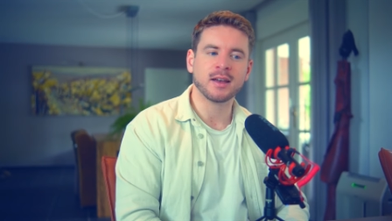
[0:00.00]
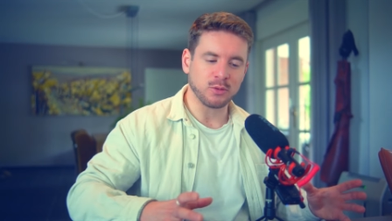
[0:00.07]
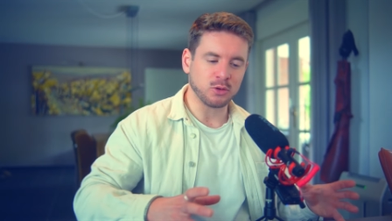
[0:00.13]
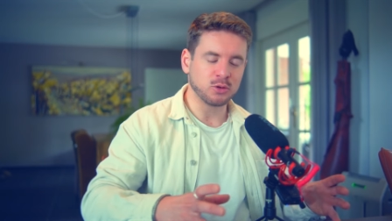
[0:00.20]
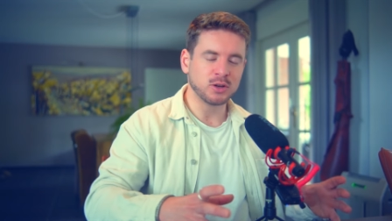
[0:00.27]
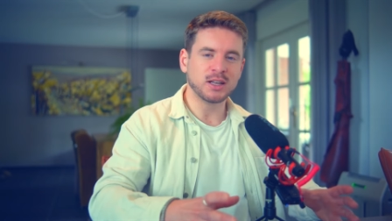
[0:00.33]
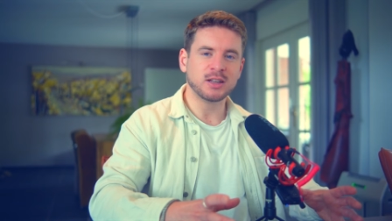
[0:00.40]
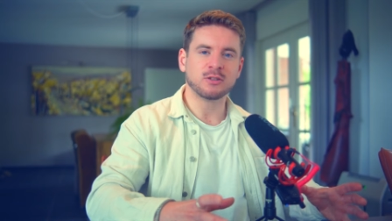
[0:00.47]

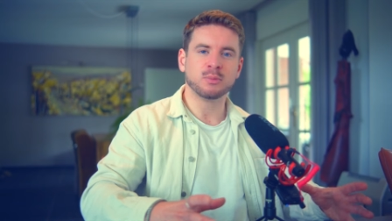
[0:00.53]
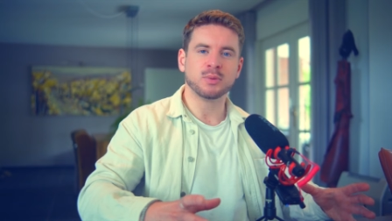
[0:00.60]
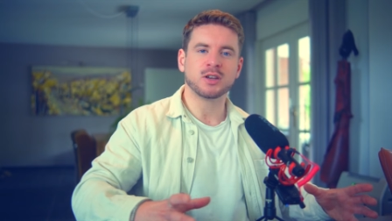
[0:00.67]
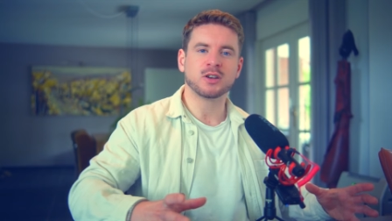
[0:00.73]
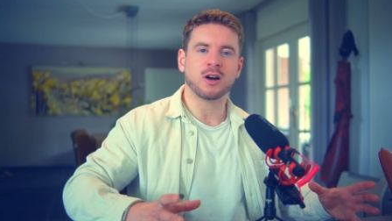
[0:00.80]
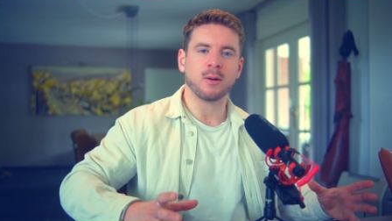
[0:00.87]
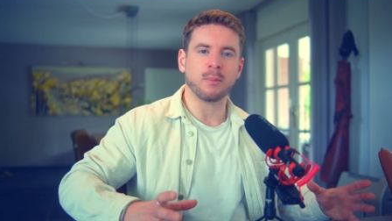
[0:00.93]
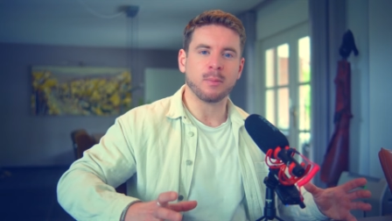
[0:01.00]
You need to
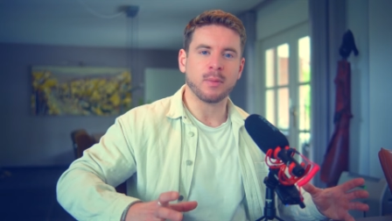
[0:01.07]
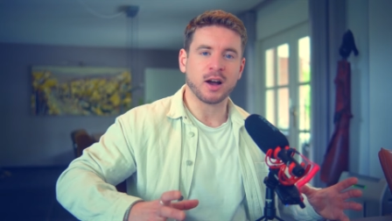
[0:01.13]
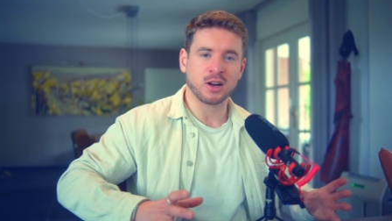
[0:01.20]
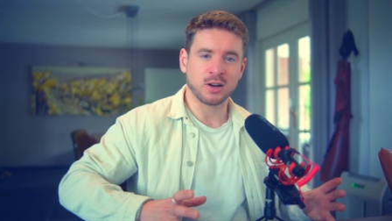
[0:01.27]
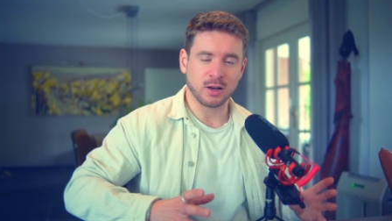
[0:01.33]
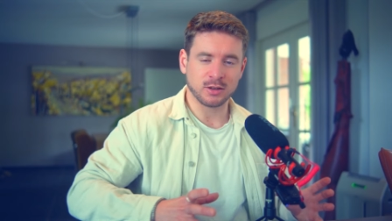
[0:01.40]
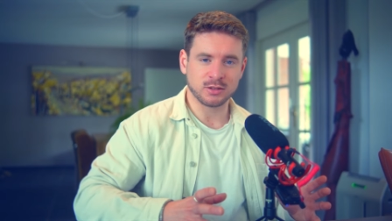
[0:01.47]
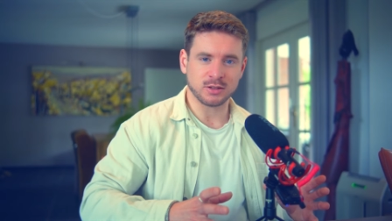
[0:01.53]
become
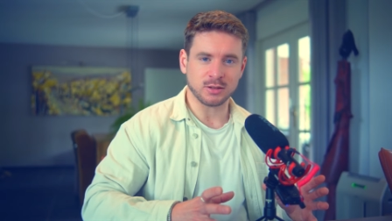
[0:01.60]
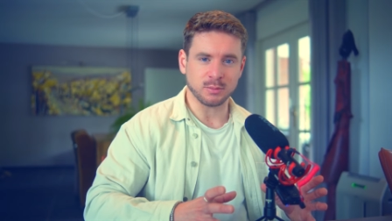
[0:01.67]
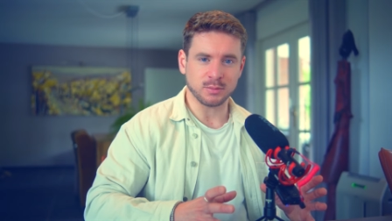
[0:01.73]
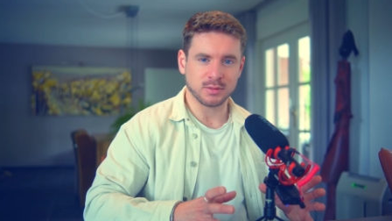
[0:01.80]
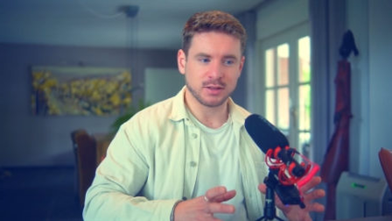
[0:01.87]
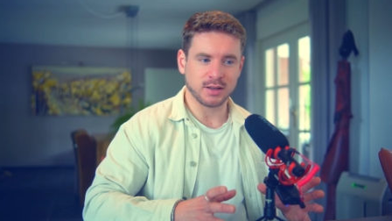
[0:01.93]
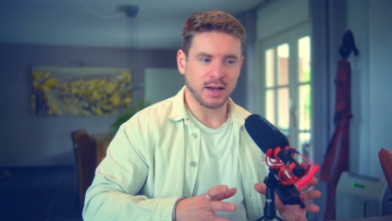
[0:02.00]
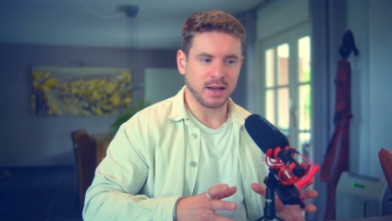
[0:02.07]

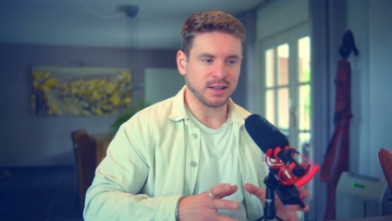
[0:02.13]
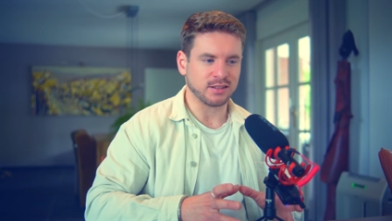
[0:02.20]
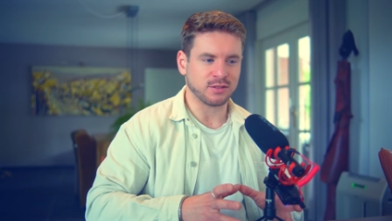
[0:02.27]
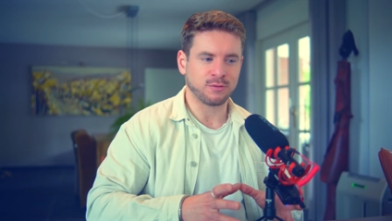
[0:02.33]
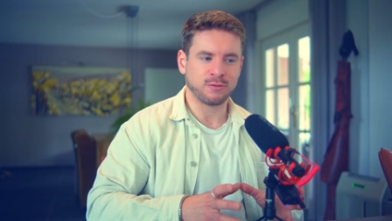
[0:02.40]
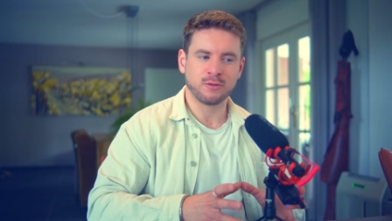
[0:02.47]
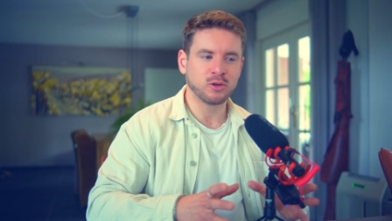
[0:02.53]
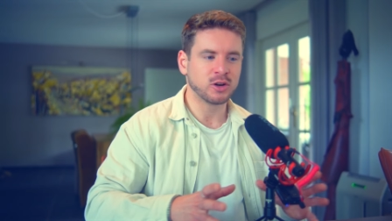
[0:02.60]
accustomed and
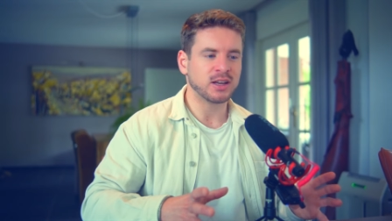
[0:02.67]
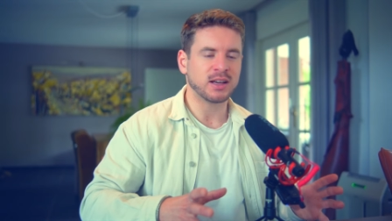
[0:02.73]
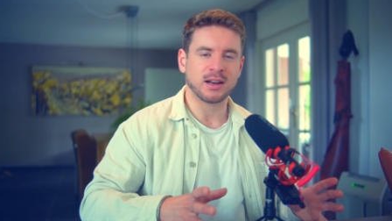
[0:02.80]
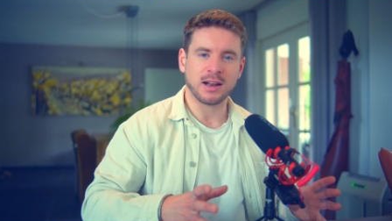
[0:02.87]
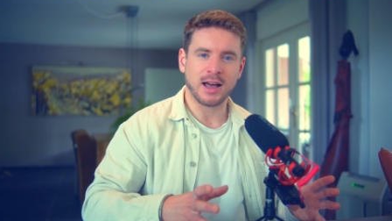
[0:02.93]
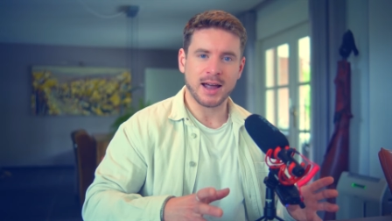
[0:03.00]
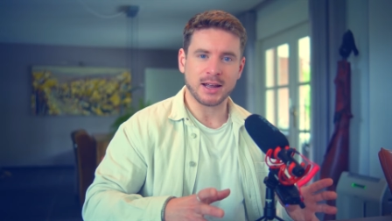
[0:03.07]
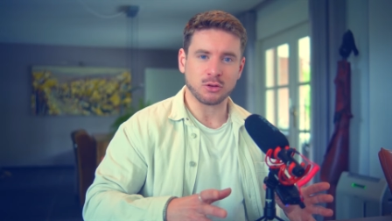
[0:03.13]
fully
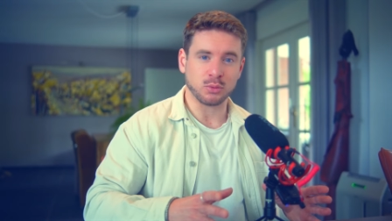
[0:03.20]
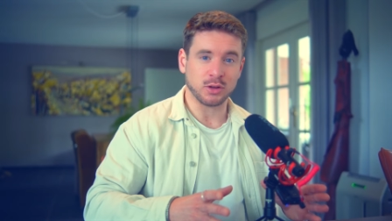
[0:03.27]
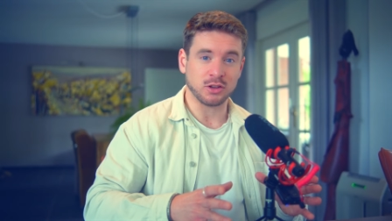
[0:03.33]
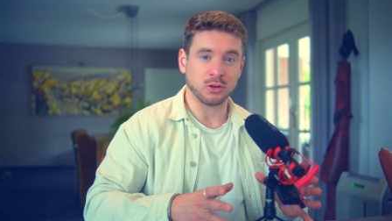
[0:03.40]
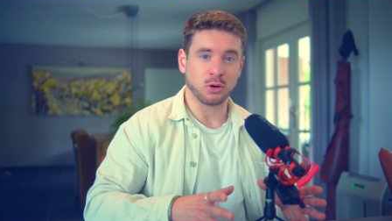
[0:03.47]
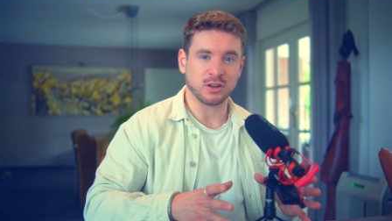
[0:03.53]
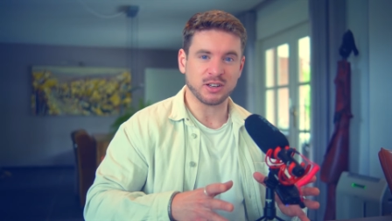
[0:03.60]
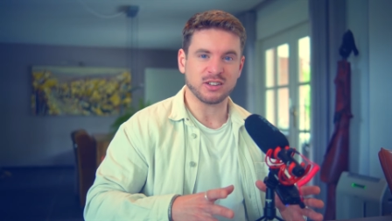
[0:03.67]
aligned with
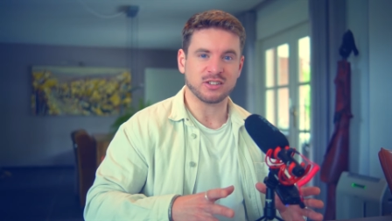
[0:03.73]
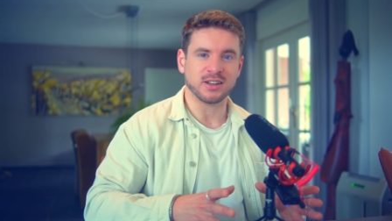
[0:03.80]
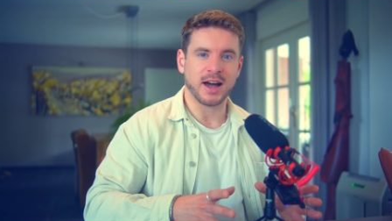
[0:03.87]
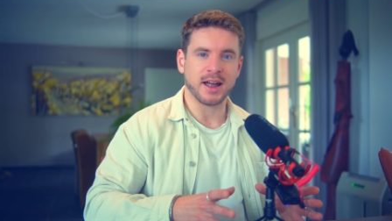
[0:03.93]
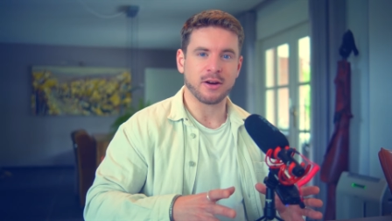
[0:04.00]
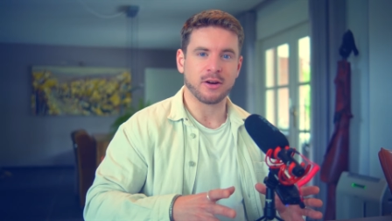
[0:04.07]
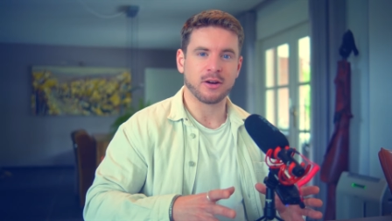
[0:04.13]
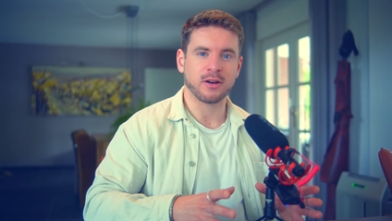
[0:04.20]
your
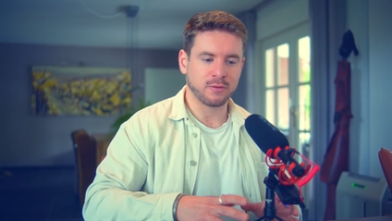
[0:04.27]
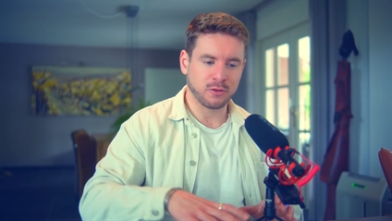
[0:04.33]
desire.